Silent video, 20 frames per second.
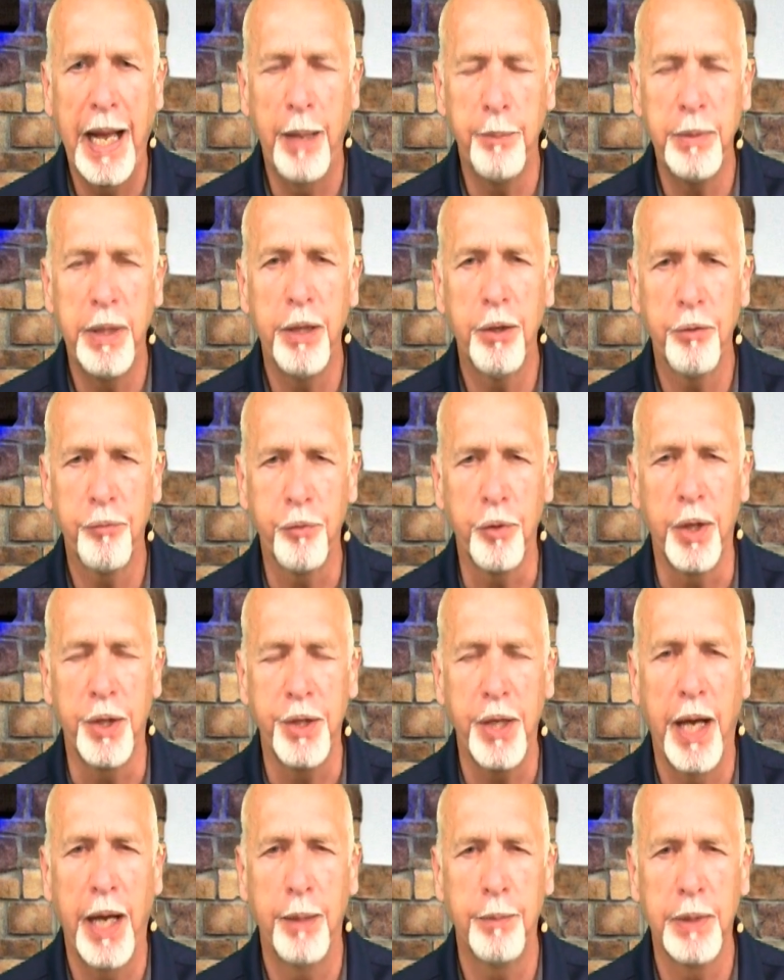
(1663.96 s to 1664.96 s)
I'm here for a
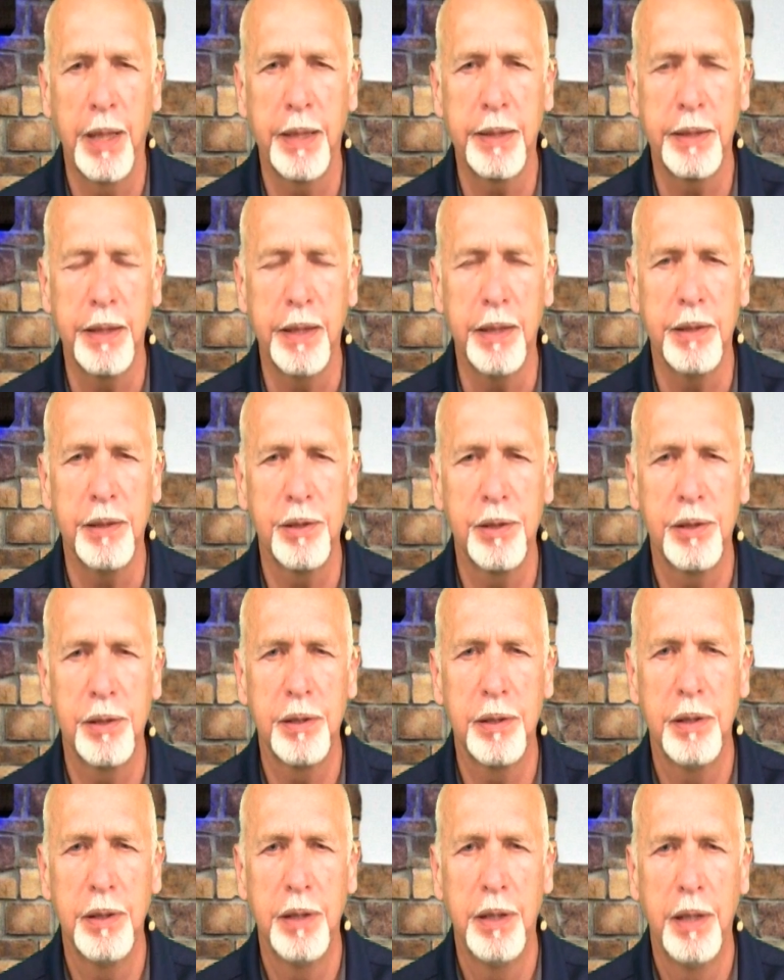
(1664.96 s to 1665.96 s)
time like
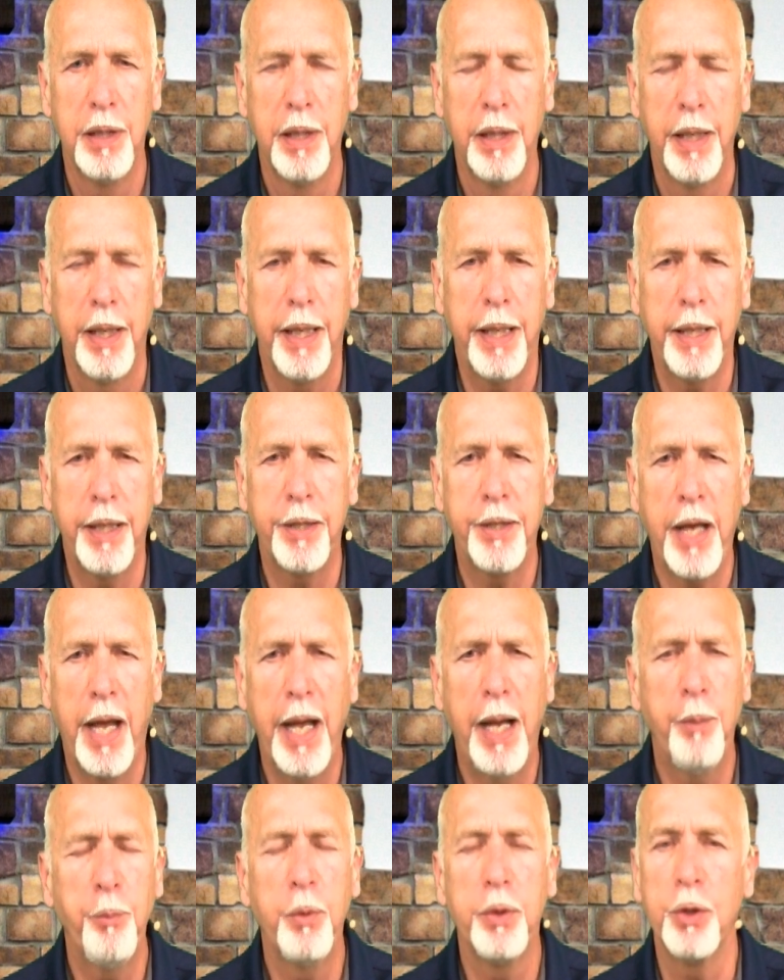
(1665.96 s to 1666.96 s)
this. In a
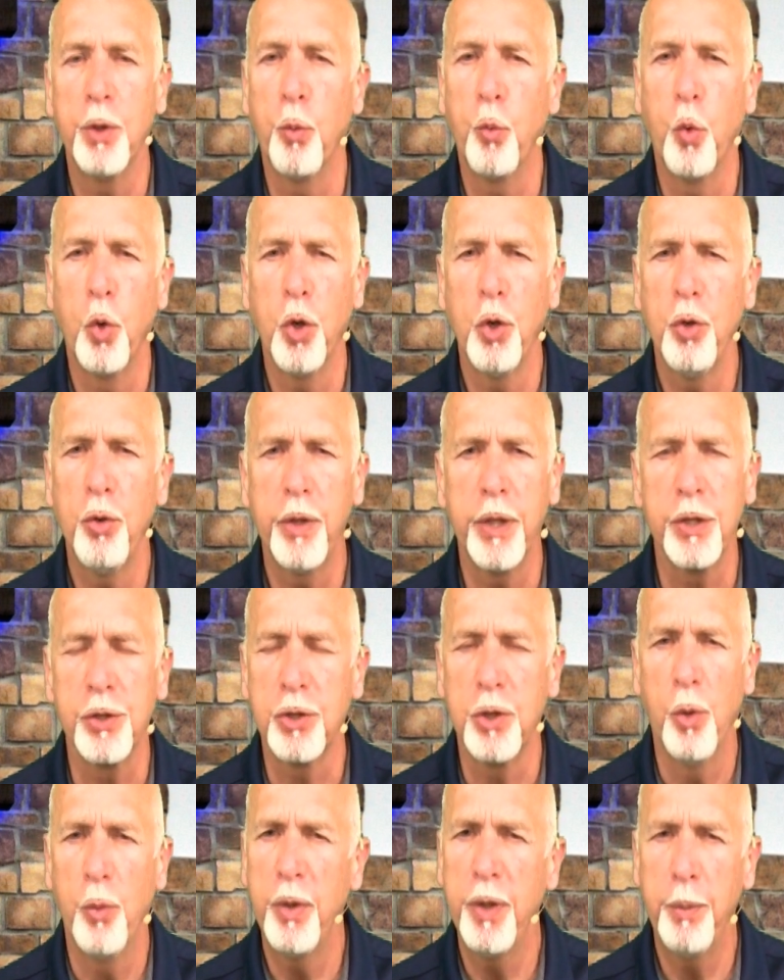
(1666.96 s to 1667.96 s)
time when the world
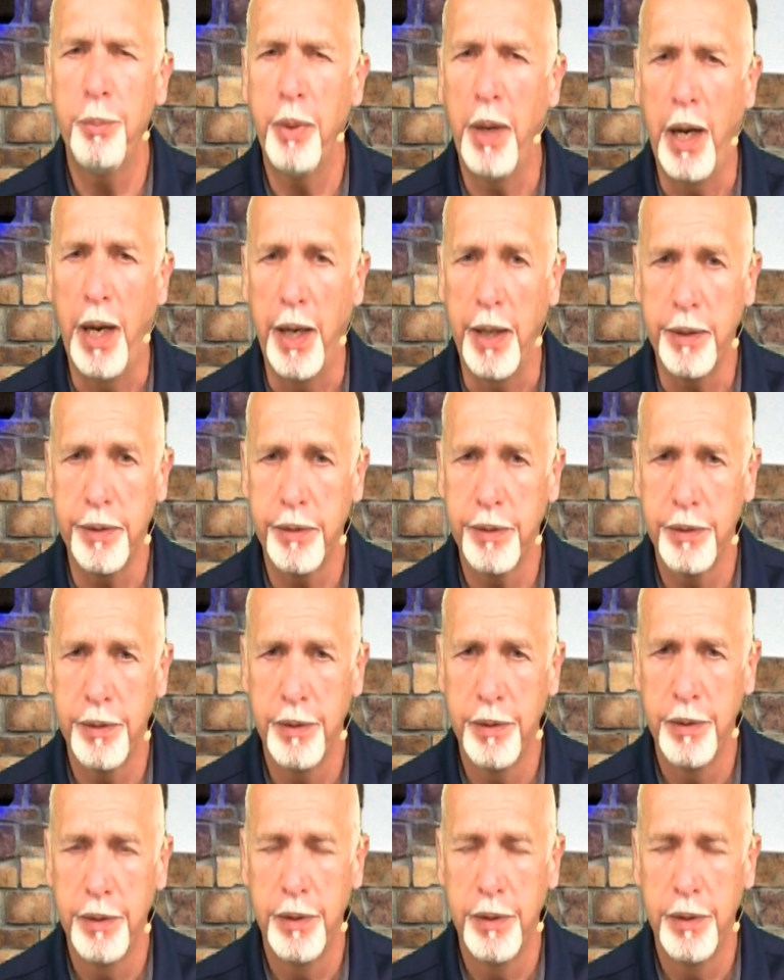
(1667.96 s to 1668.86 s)
is going to pot.